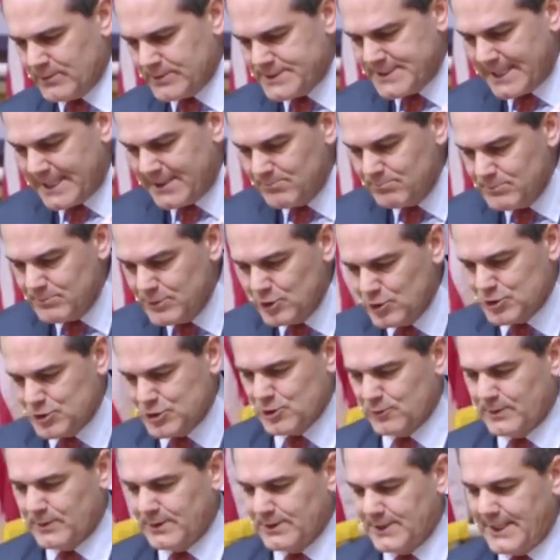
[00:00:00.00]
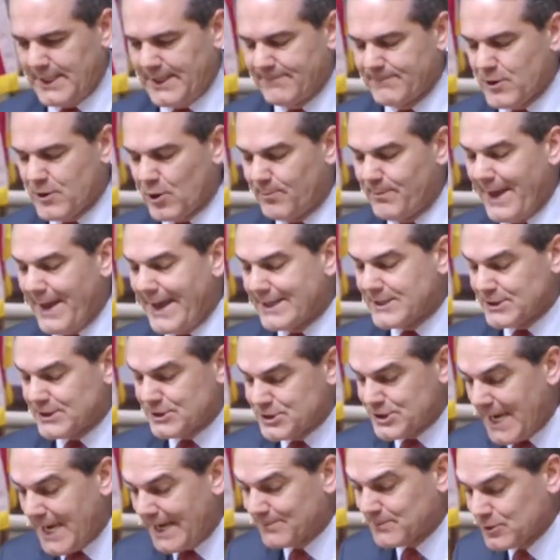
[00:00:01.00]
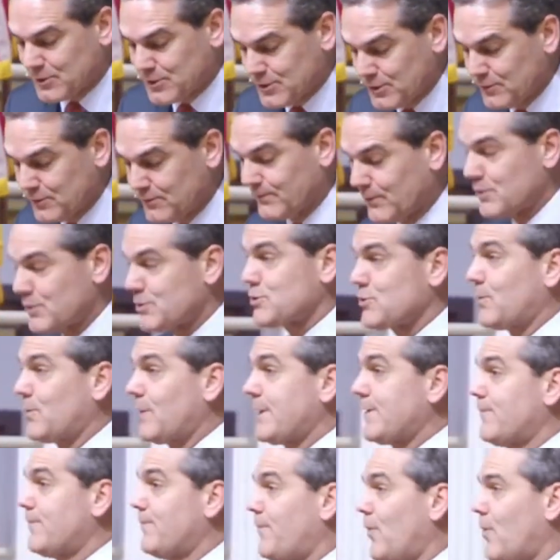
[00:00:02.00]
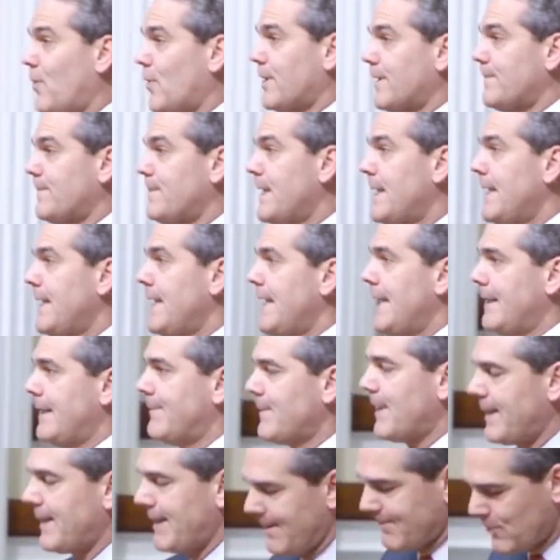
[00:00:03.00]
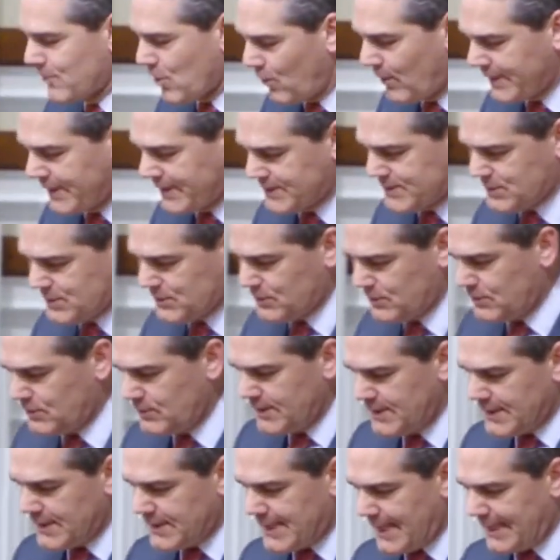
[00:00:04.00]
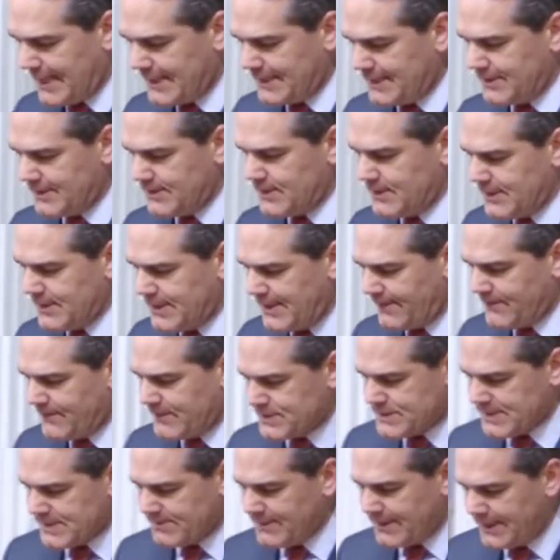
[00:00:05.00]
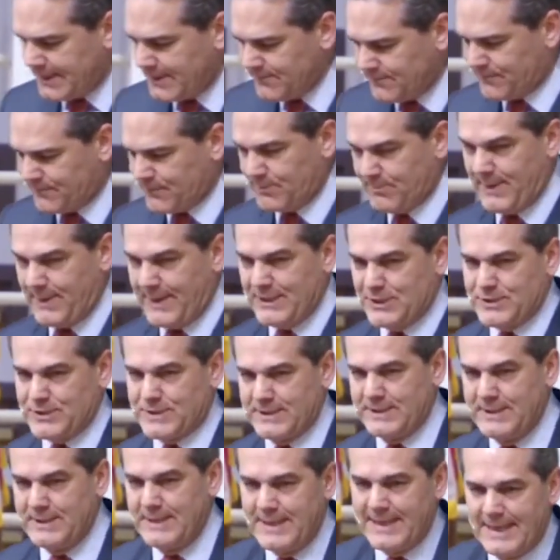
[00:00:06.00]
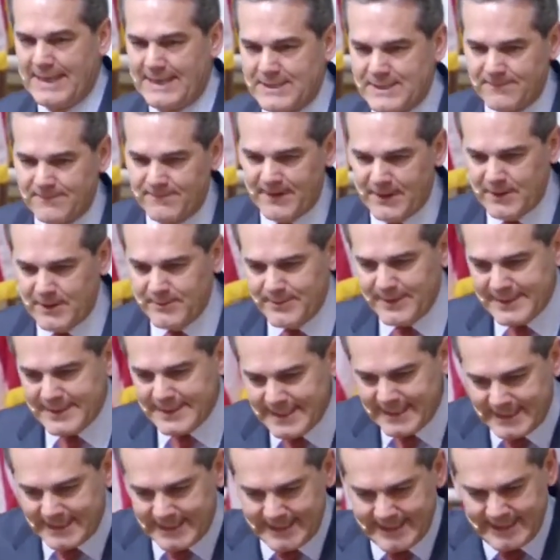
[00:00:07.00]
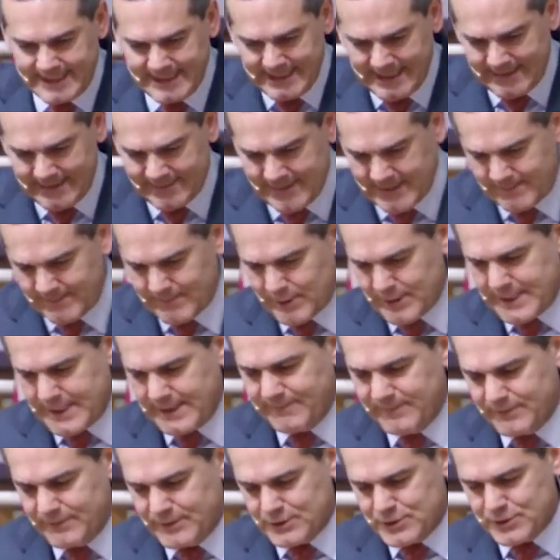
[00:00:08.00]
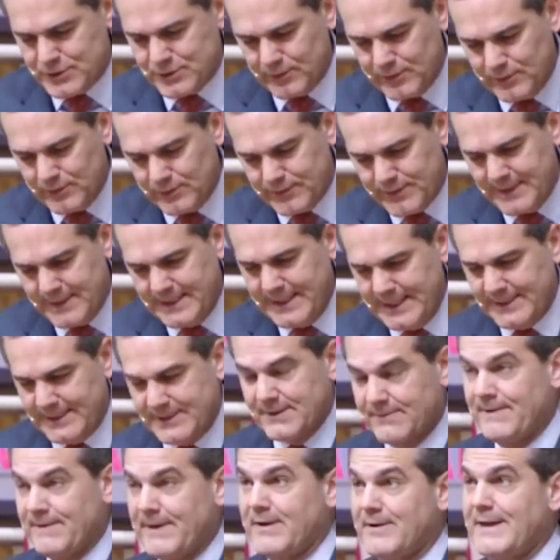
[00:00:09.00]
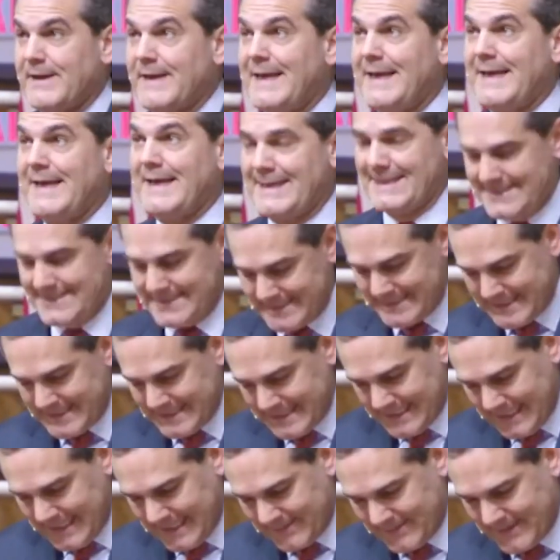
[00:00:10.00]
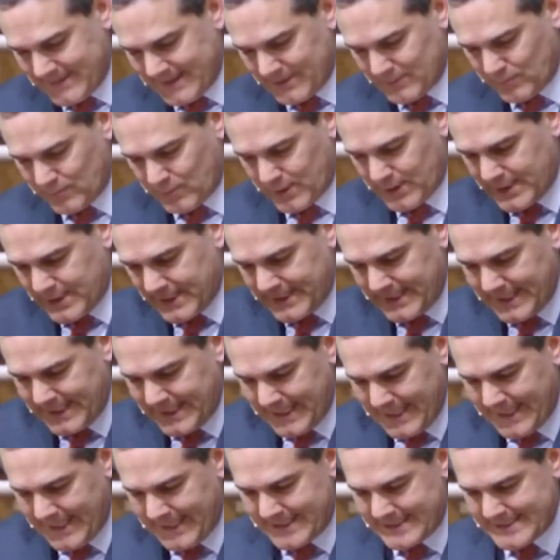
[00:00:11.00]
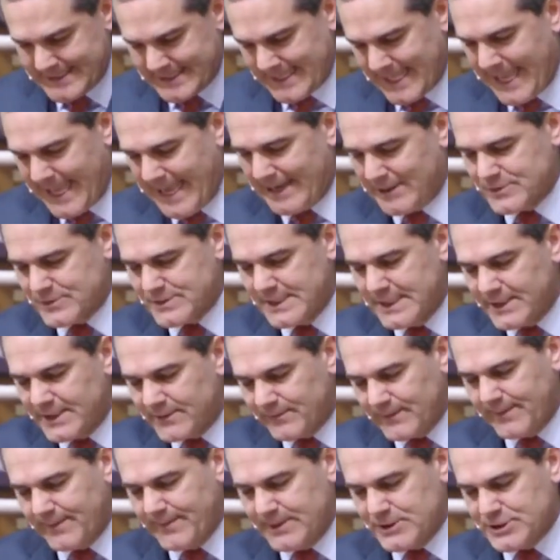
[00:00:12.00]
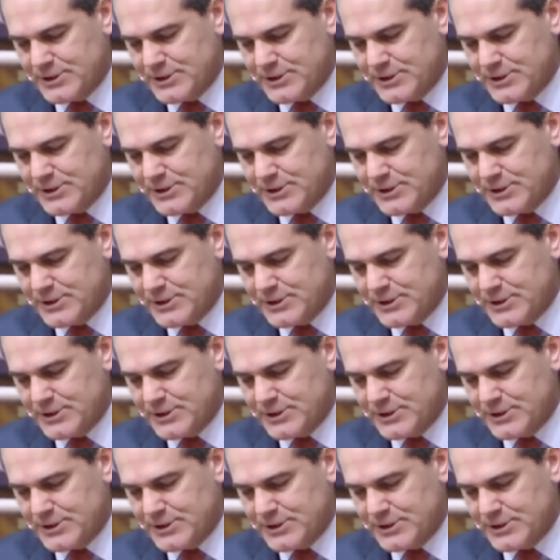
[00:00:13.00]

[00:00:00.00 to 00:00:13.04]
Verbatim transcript: There was a mutual love. Go back to chapter 2 and verse 24. And, and, and I'm going to kind of give you some information at the very beginning, and then I'm going to give you the truth at the very end and then we're going to head to the house.